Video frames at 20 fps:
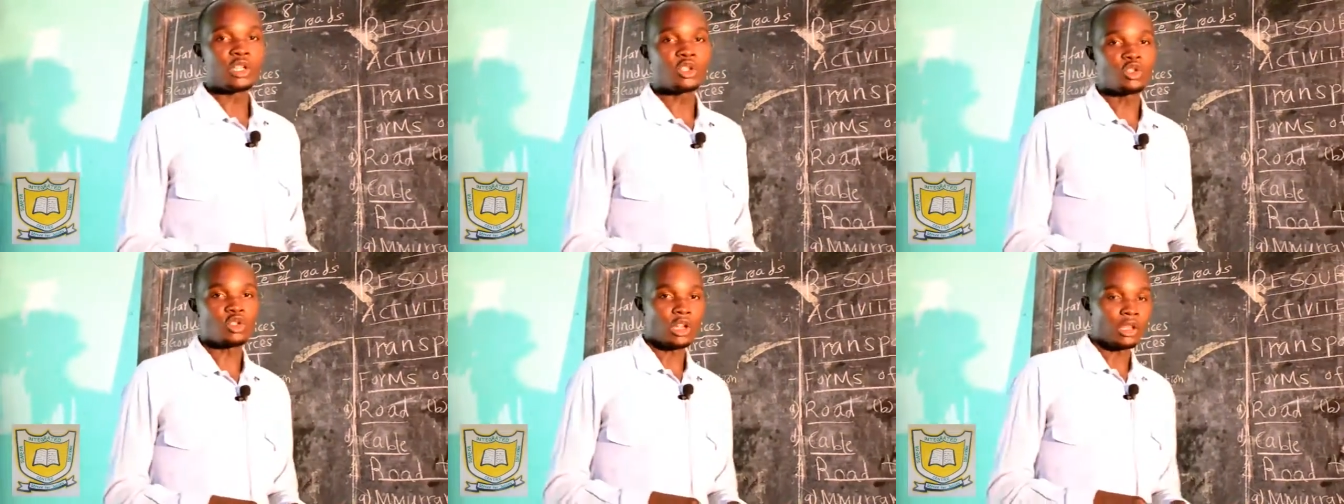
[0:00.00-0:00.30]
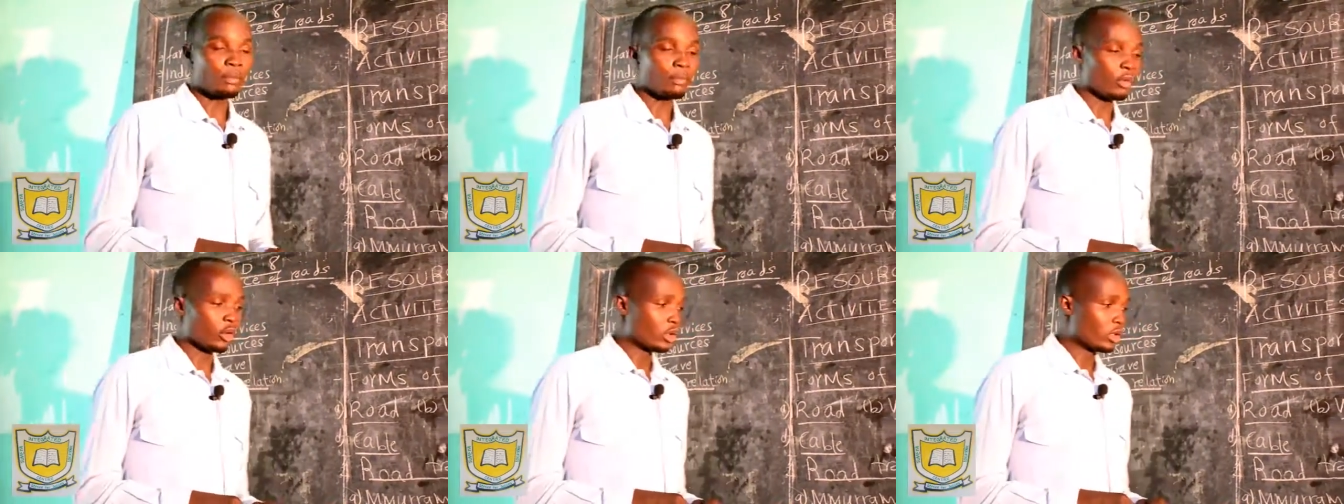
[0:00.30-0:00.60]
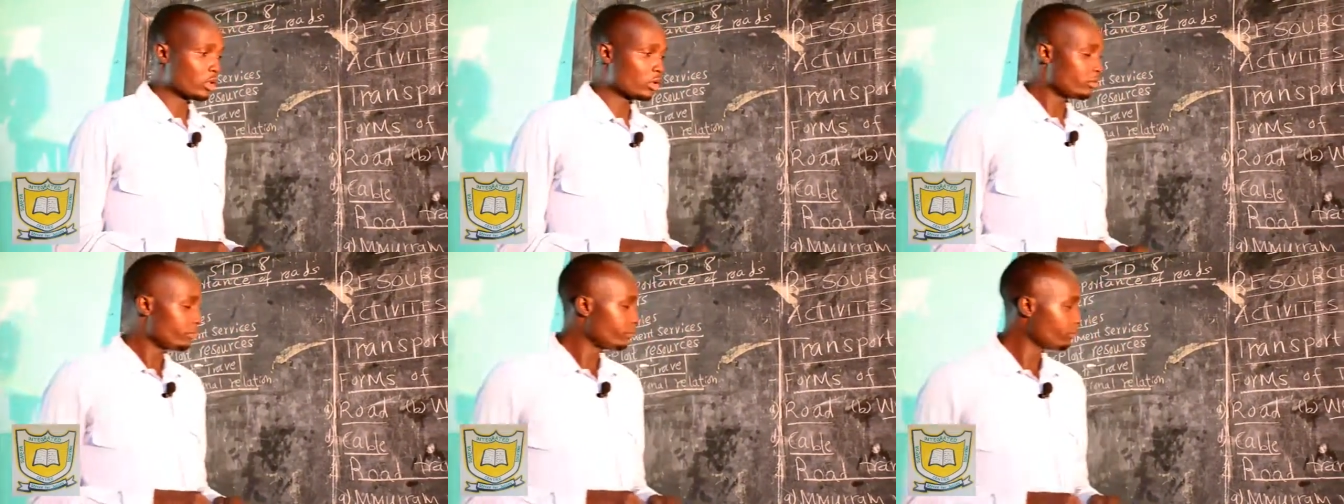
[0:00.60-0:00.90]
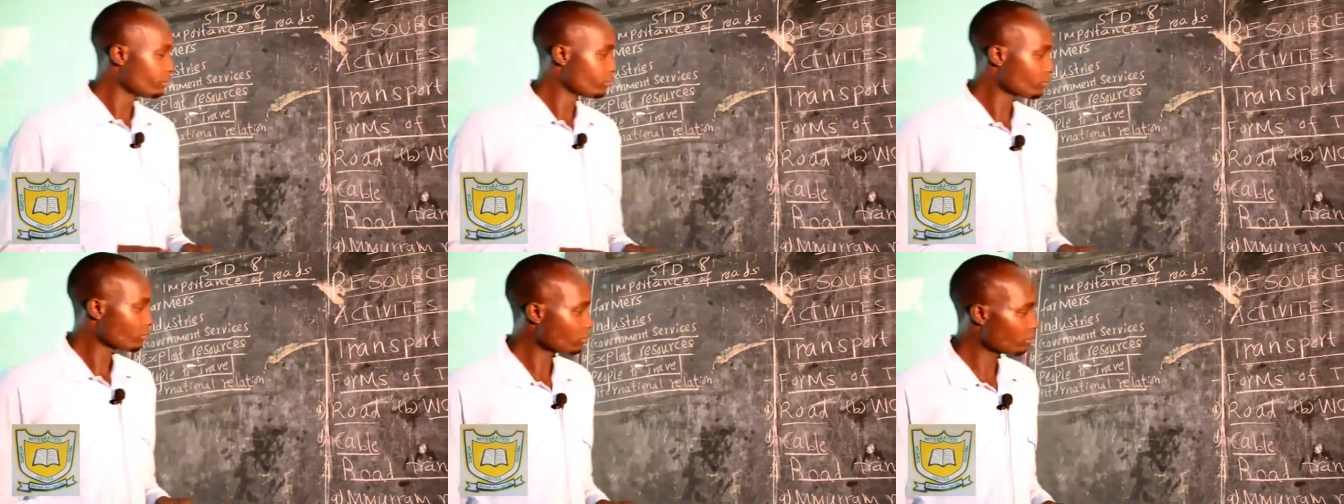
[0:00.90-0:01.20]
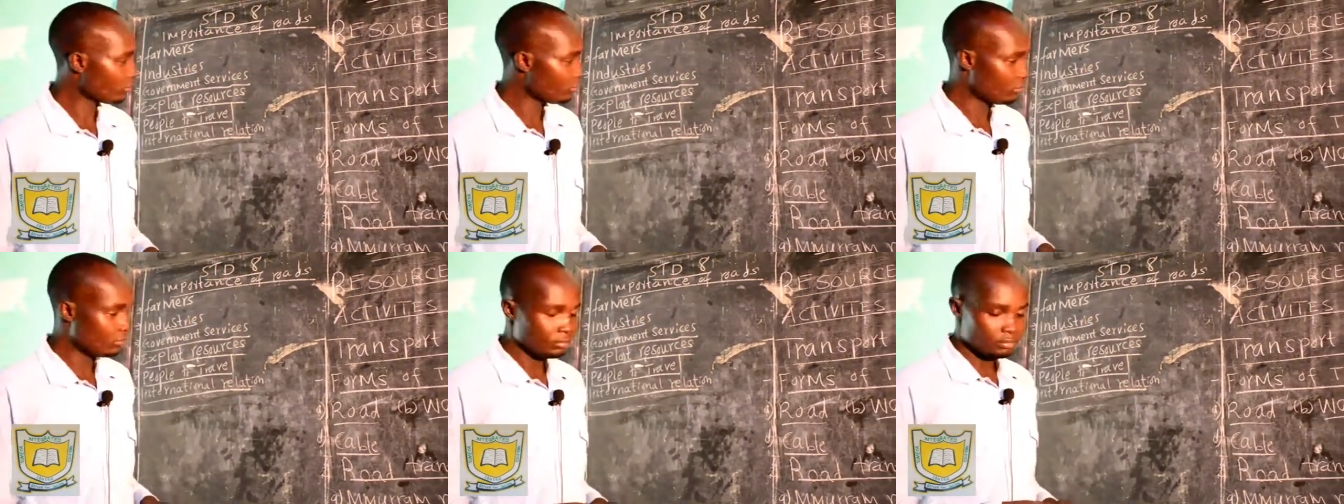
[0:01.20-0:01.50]
transport.
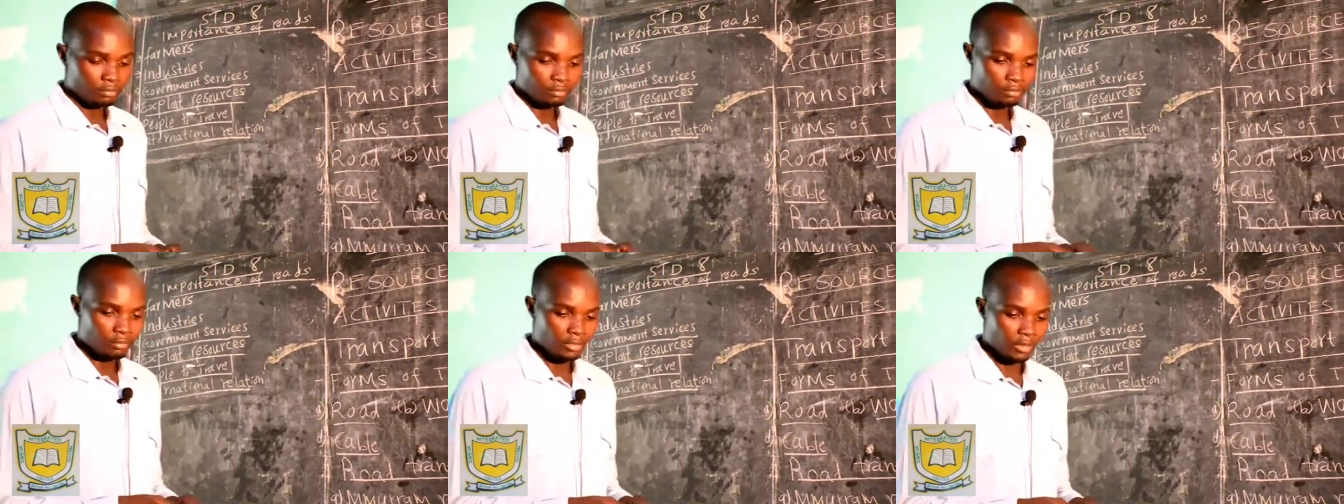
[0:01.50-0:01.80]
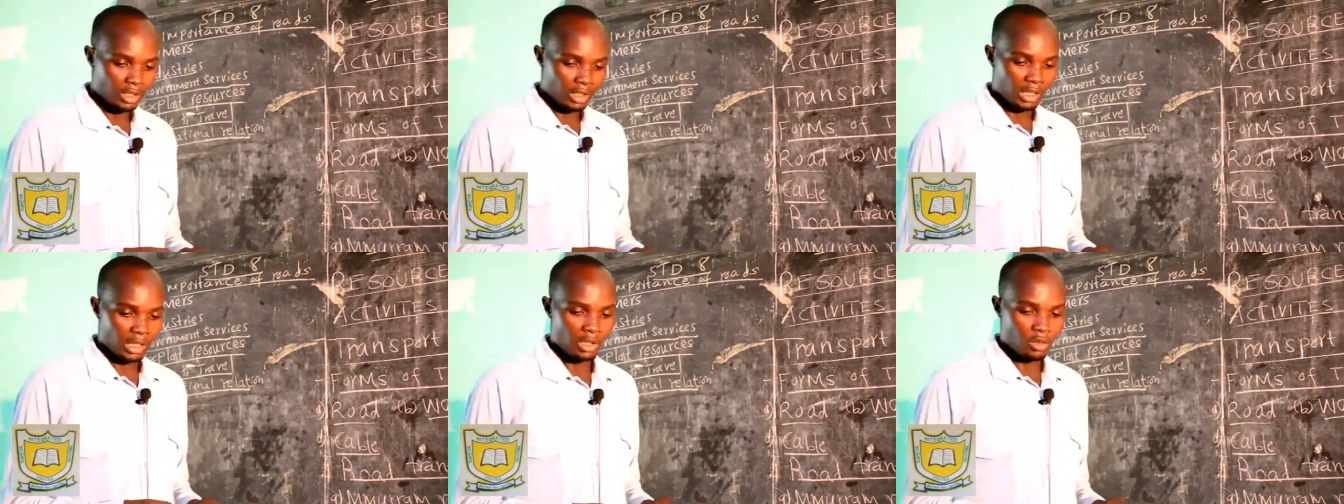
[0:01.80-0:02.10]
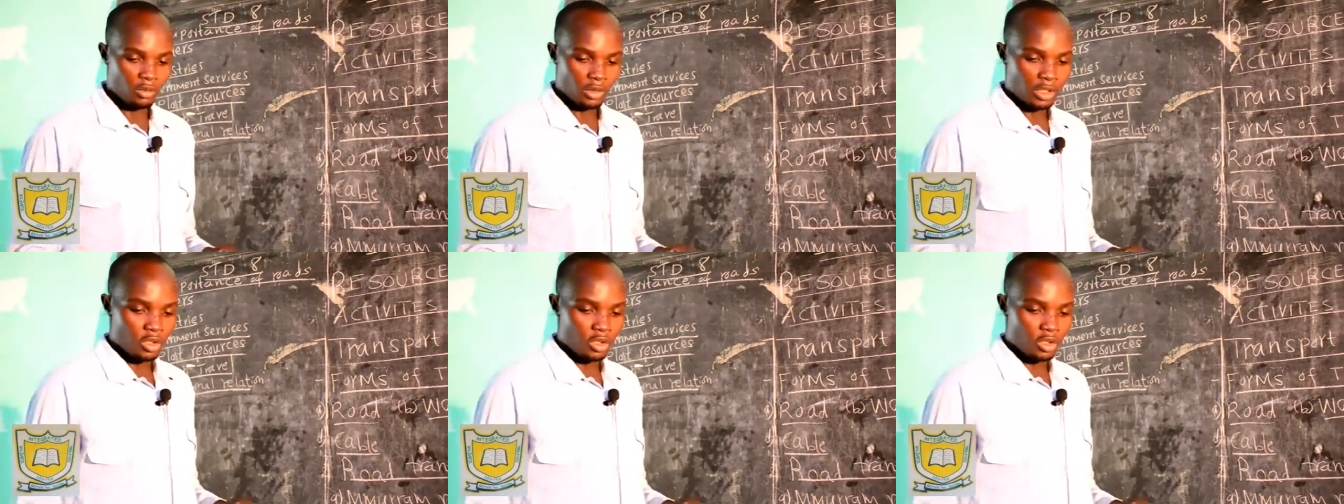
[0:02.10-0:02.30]
Railway